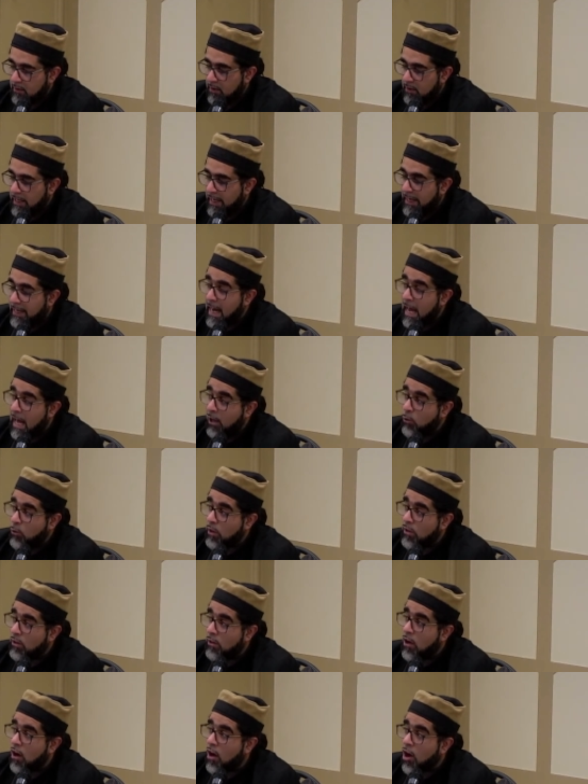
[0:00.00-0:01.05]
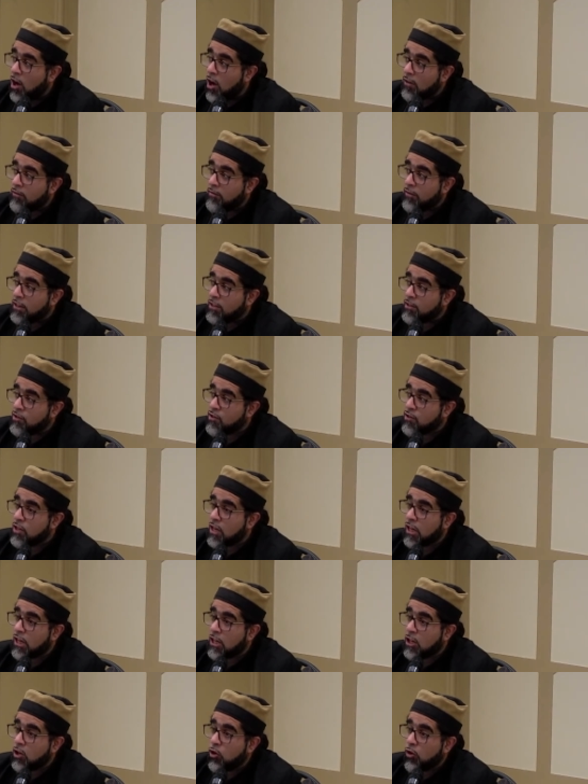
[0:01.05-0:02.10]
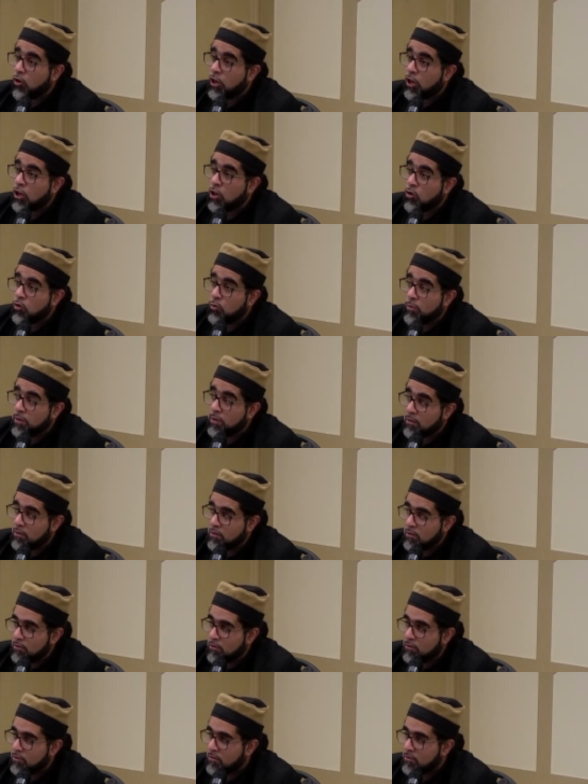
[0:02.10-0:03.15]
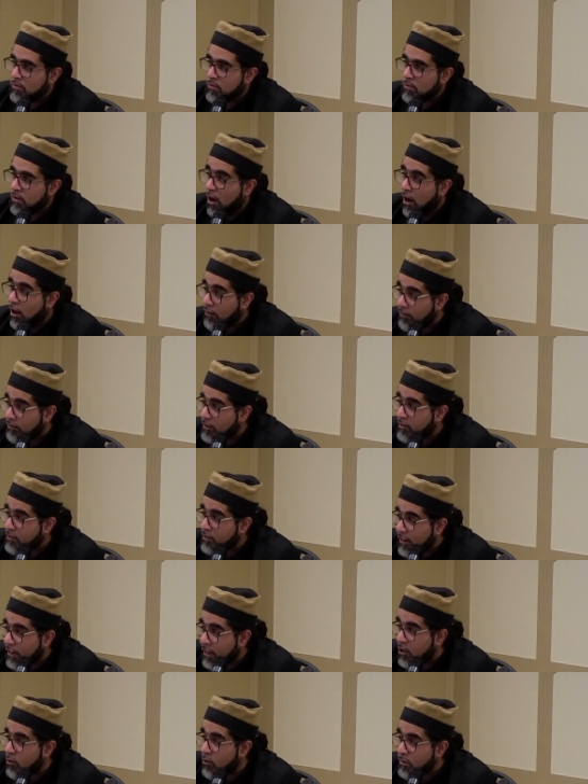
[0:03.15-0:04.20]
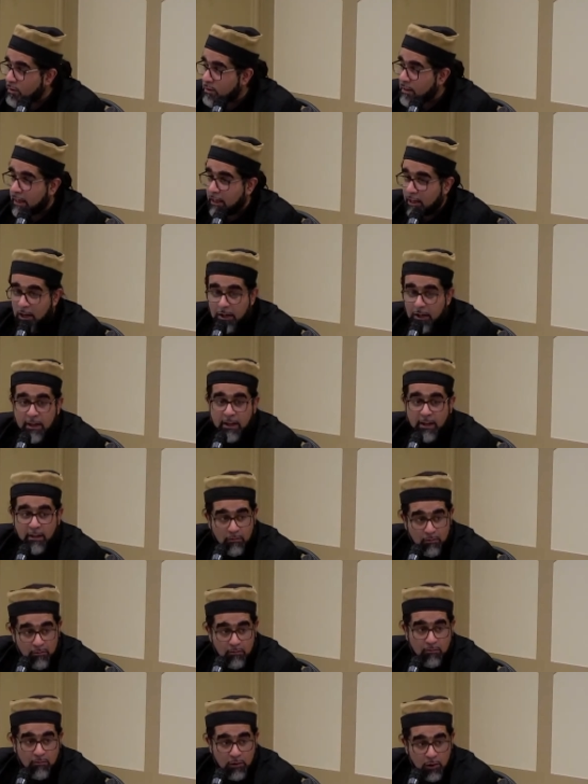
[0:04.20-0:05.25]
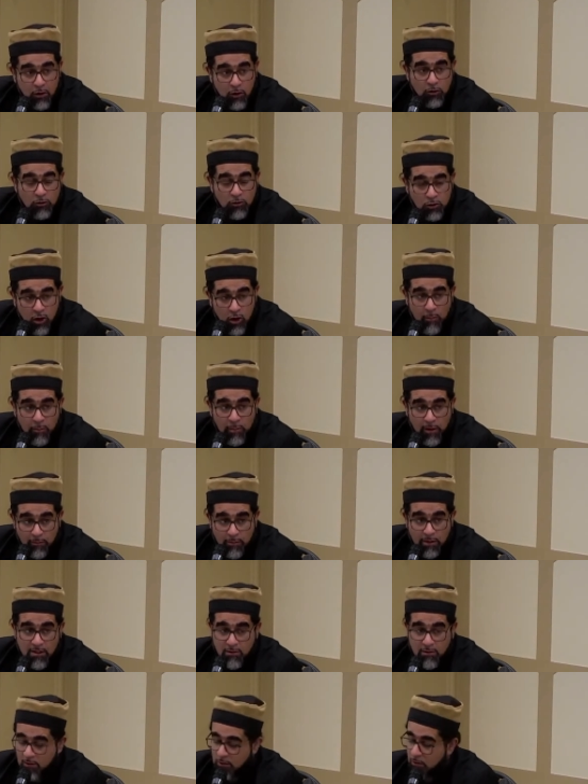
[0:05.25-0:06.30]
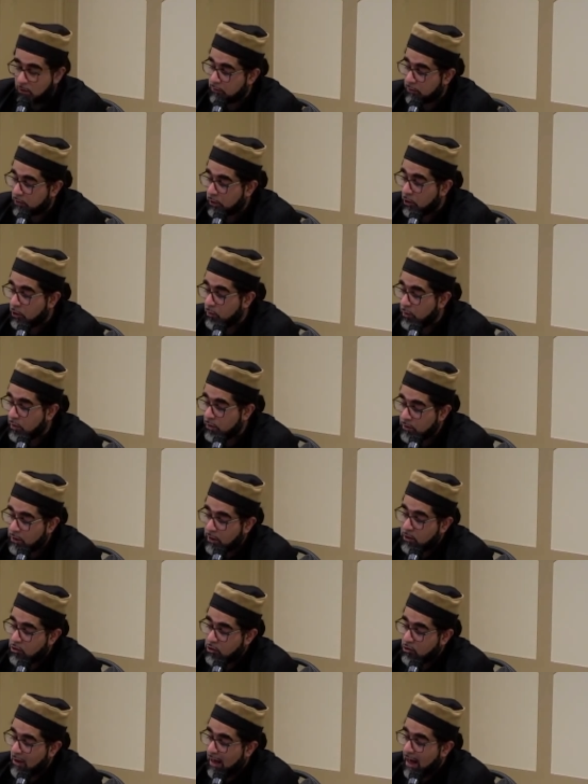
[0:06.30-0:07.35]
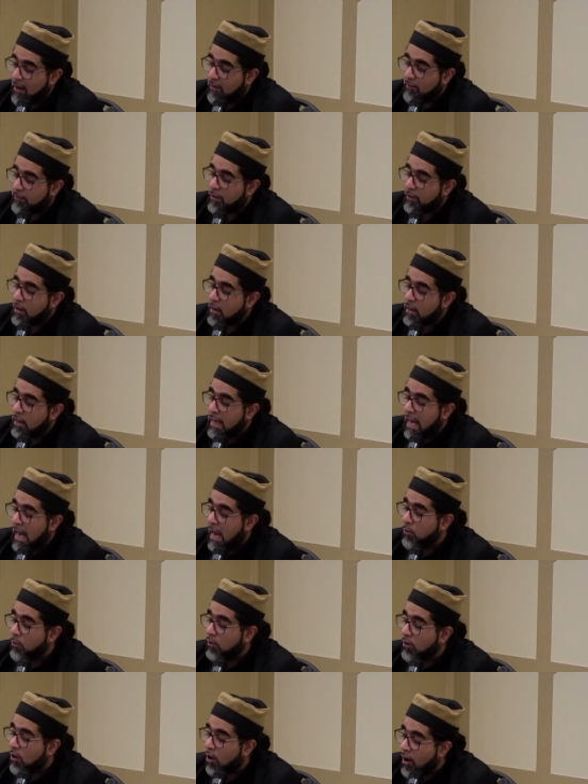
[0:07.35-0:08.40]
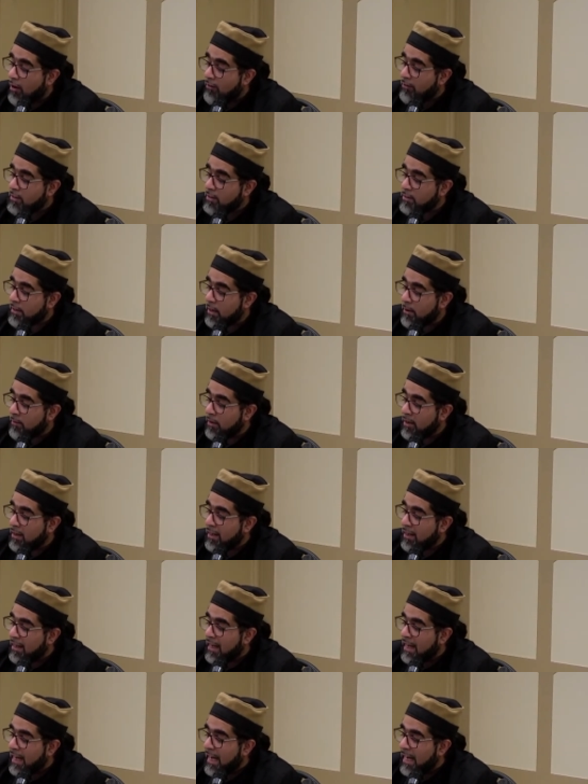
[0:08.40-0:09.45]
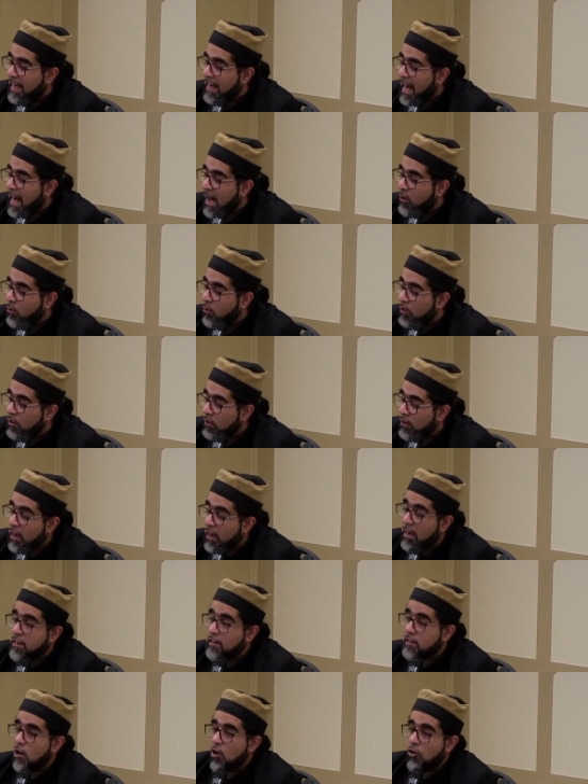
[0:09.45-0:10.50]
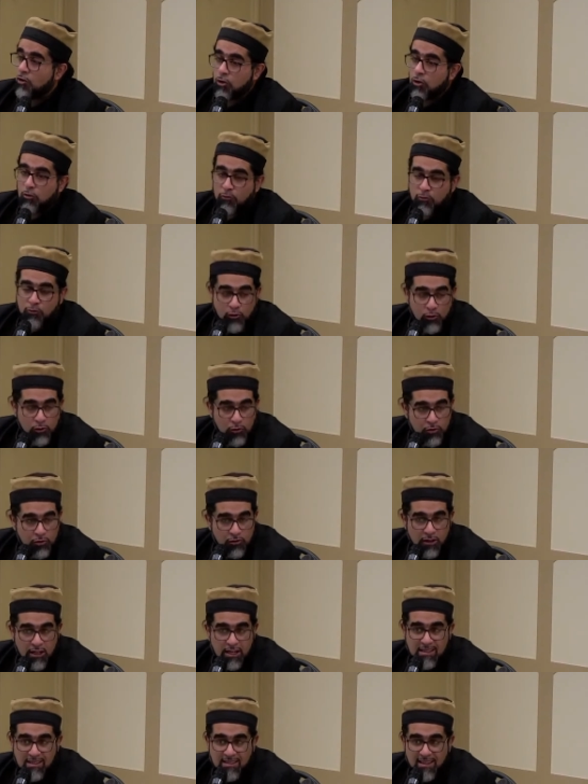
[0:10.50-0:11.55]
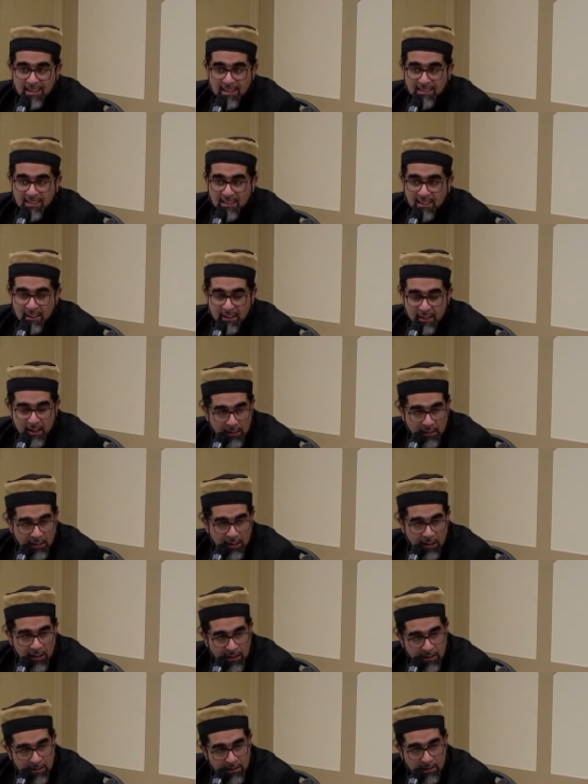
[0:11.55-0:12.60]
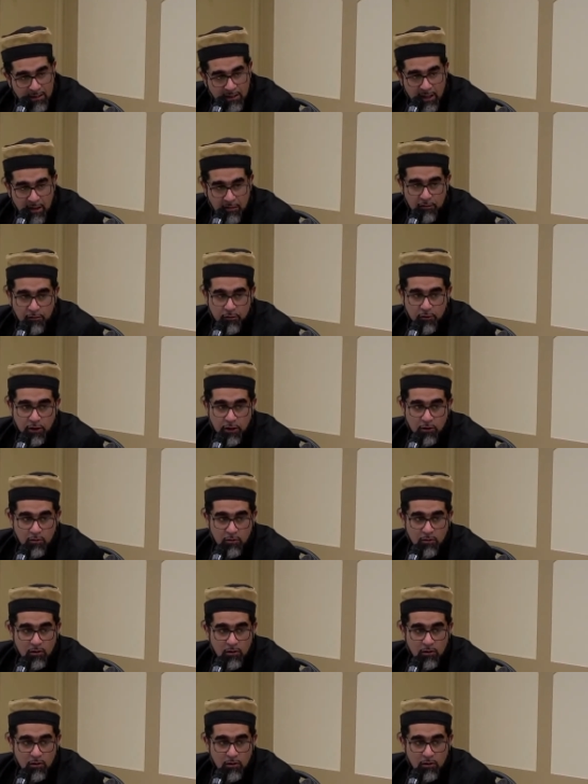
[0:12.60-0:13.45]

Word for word: And I will harvest your humans, harvesting humans, like cutting, you know, chopping pieces of the humans that you have. I will harvest them and I will cut down your fruit trees until nothing is left for you.